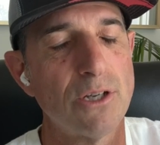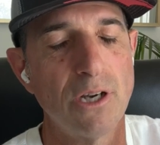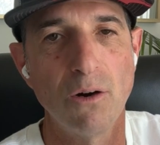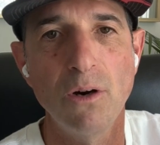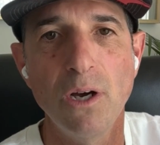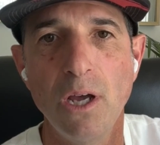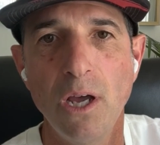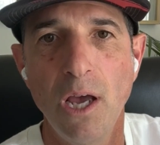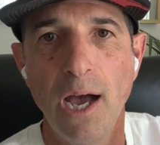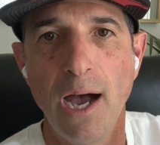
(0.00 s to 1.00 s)
weeks ago.
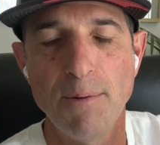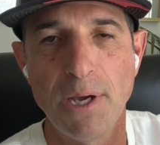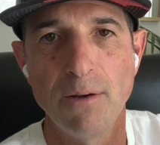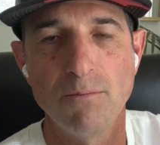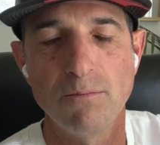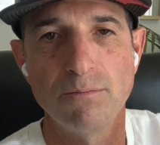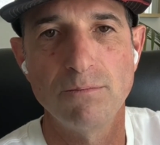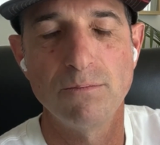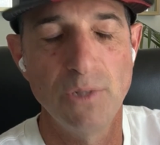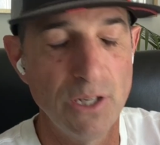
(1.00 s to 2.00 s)
I mean,
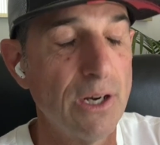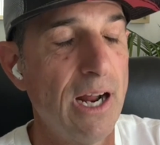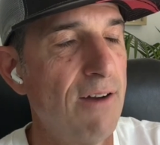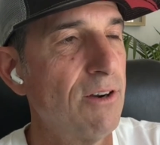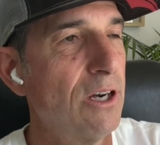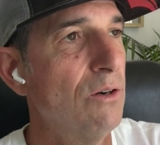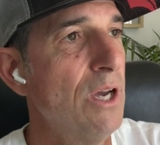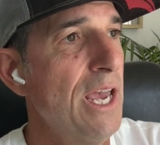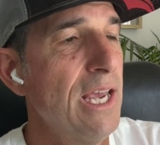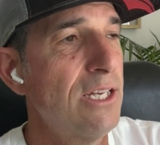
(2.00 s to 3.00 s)
a week and a half ago.